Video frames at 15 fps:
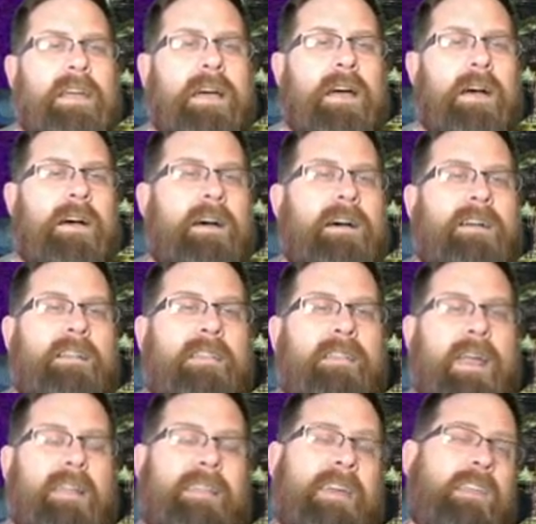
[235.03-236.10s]

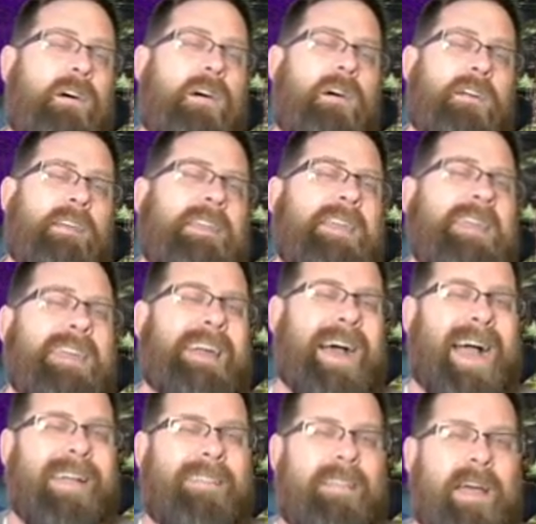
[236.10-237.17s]
and then key
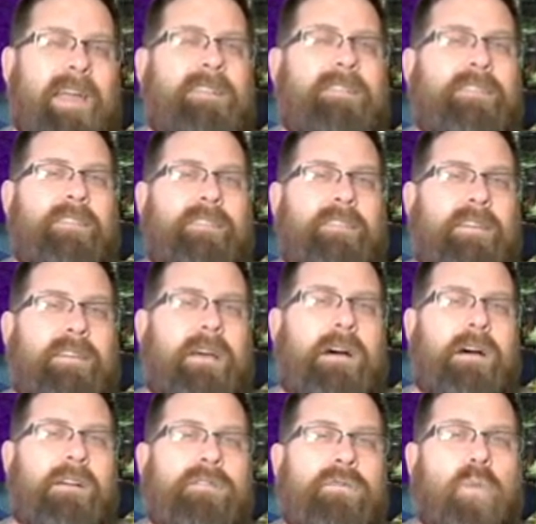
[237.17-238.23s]
highlights
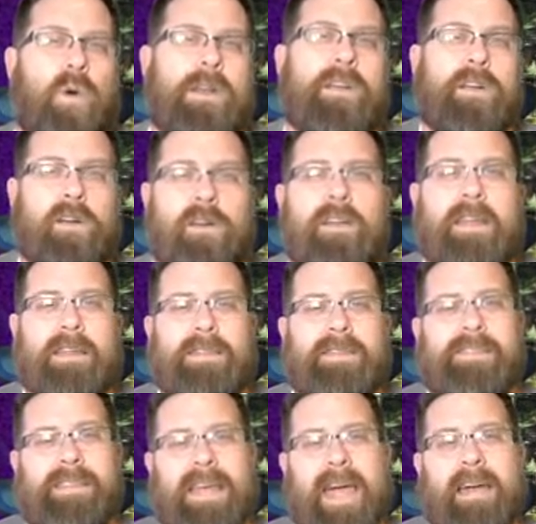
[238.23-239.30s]
of what occurred in
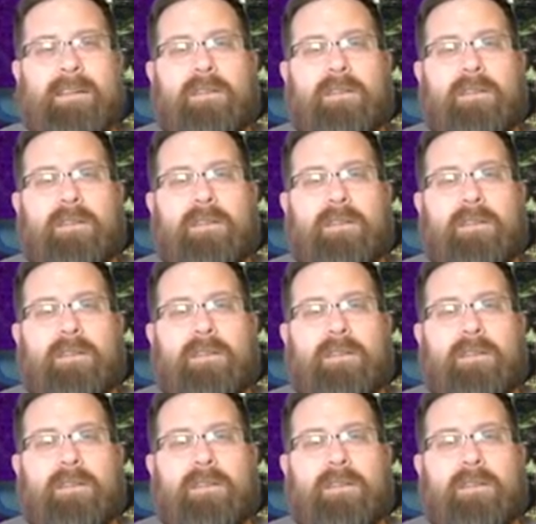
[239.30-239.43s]
Seattle